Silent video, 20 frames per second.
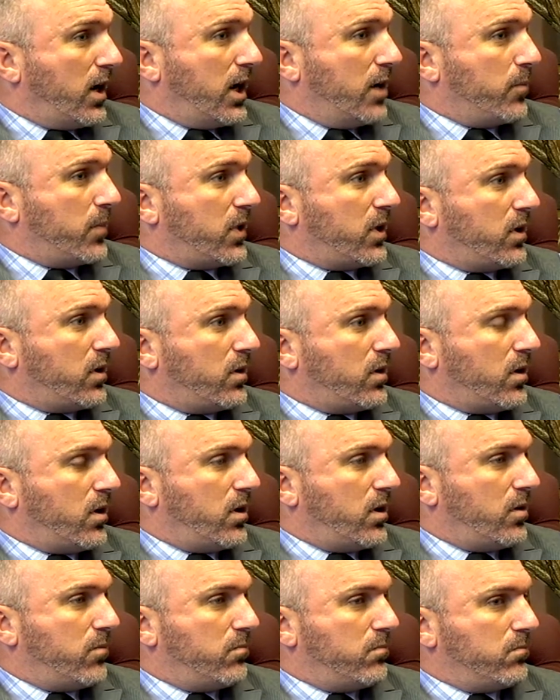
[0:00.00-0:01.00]
I mean,
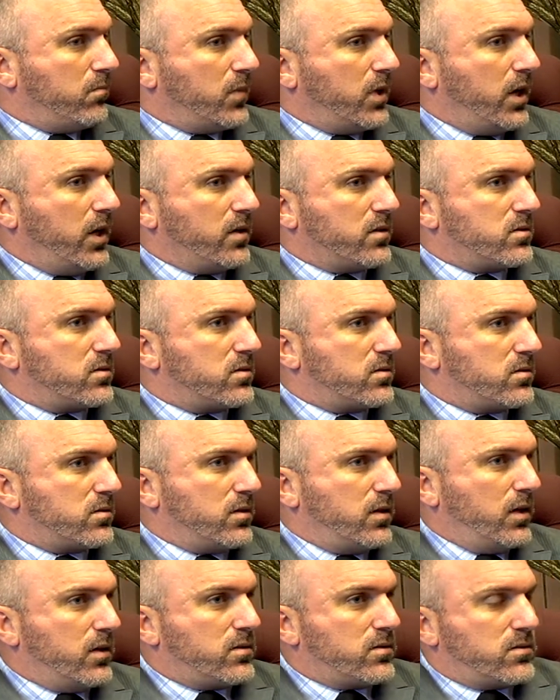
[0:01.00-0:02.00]
it's
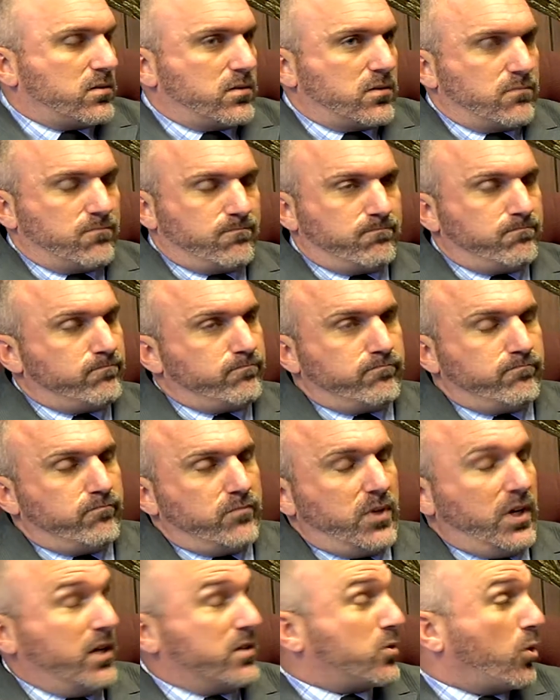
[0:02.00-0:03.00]

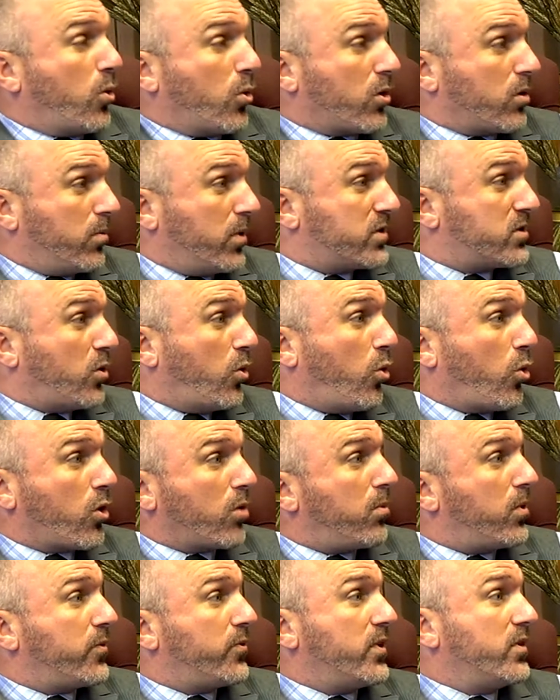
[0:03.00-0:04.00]
horrible. It's a
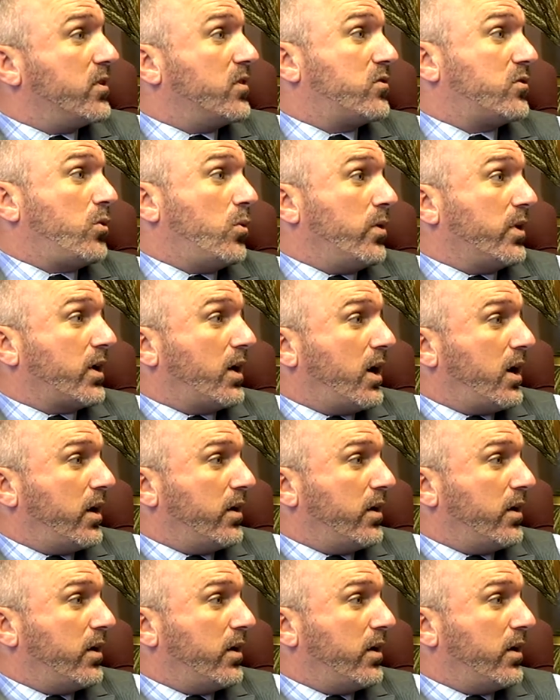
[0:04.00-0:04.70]
horrible thing that's going on